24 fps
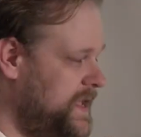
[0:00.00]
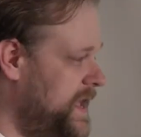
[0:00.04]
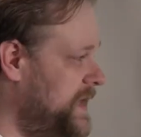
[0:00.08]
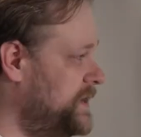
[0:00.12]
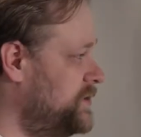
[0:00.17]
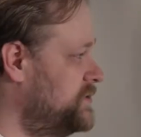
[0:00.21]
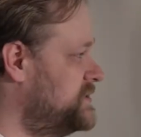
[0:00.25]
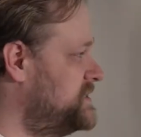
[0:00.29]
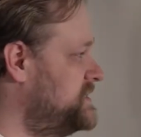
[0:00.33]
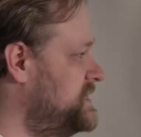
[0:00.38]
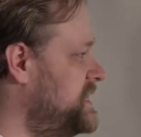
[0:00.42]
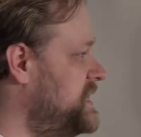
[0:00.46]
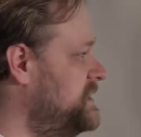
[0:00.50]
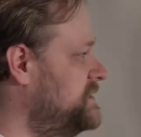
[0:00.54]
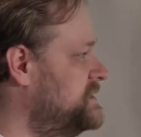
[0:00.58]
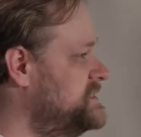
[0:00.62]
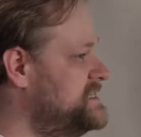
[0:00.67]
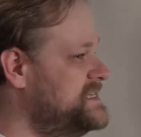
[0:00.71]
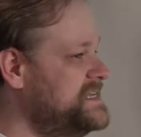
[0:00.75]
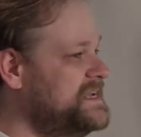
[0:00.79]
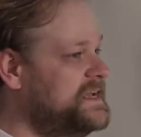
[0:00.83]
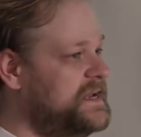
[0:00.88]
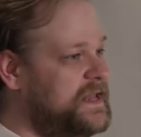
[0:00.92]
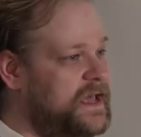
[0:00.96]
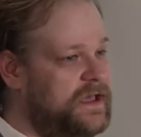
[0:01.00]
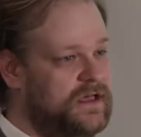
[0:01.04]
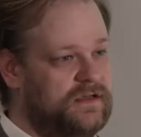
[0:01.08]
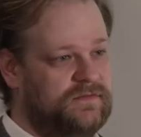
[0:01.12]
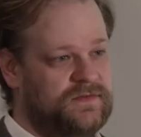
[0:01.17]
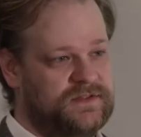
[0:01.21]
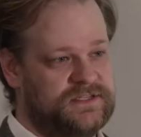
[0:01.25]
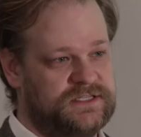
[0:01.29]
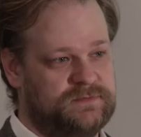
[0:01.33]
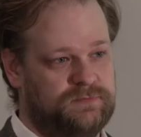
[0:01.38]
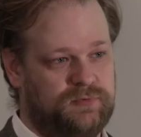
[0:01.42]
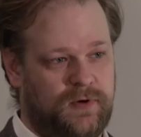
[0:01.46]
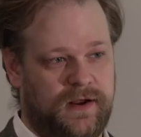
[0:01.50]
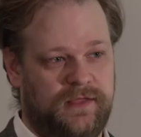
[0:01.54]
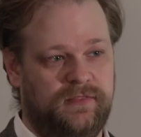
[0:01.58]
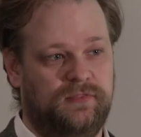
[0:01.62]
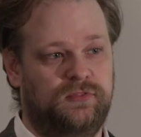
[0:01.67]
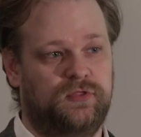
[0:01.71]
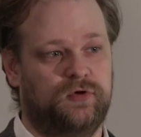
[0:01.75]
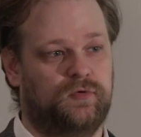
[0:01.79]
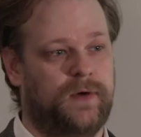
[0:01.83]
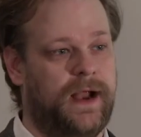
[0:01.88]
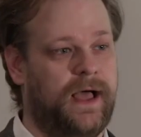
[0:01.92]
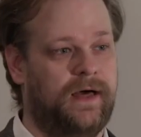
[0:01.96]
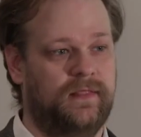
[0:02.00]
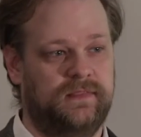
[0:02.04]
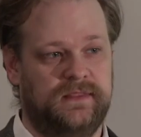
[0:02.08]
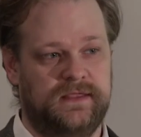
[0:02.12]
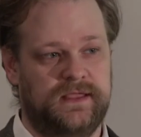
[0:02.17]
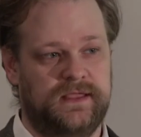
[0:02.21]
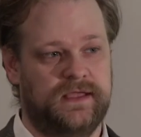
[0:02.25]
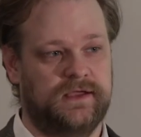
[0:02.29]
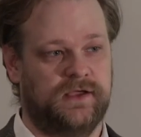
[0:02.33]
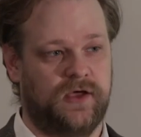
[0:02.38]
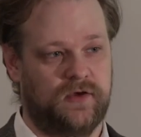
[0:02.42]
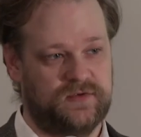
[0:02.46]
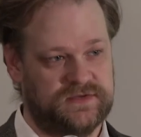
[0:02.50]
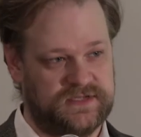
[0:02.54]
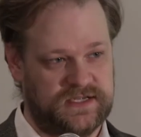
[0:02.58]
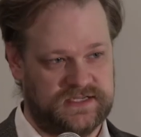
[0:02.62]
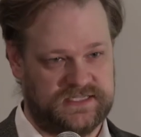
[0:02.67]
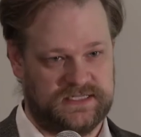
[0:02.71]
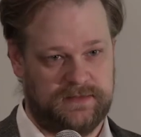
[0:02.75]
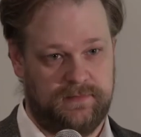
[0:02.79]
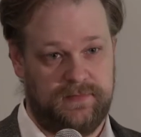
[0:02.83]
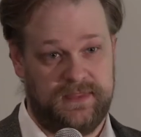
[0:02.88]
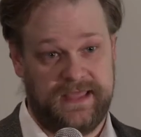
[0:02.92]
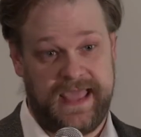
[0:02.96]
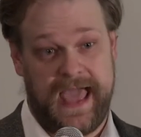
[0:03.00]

And you're seeing the DNA of it spread throughout the ecosystem.